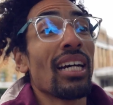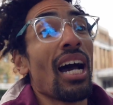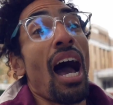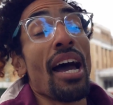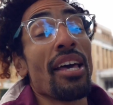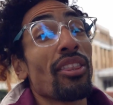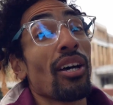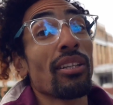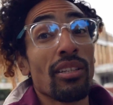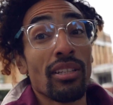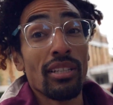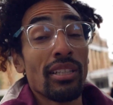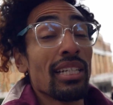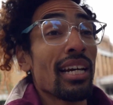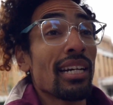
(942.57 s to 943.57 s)
I thought the
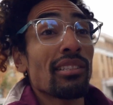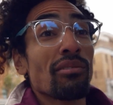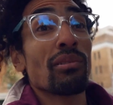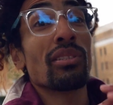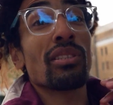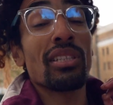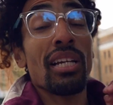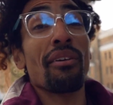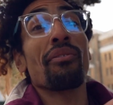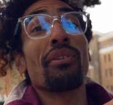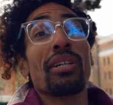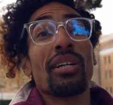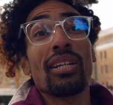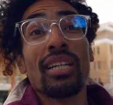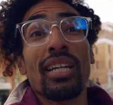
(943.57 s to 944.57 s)
DX was definitely
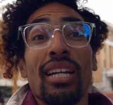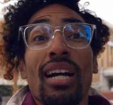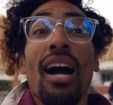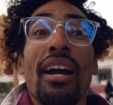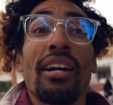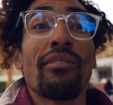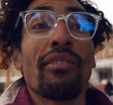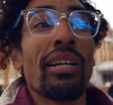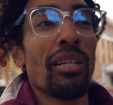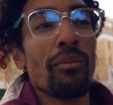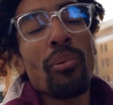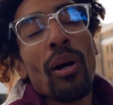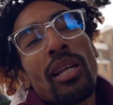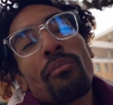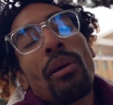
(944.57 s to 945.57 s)
going to get a higher rating,
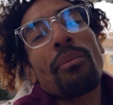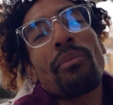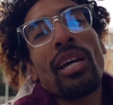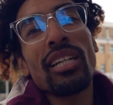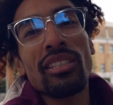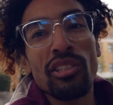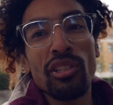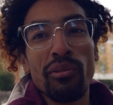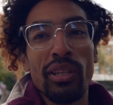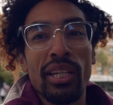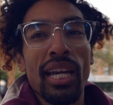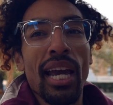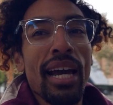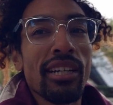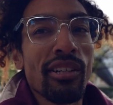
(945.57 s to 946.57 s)
but maybe it has to do with the
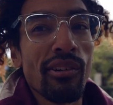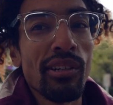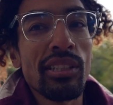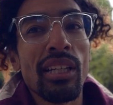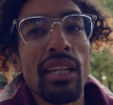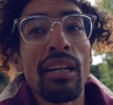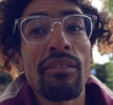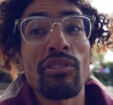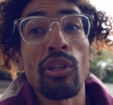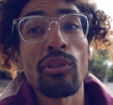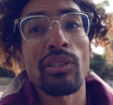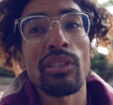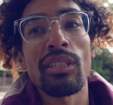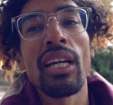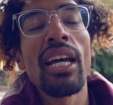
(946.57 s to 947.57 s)
categories that I've
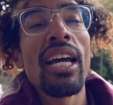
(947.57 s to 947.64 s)
chosen.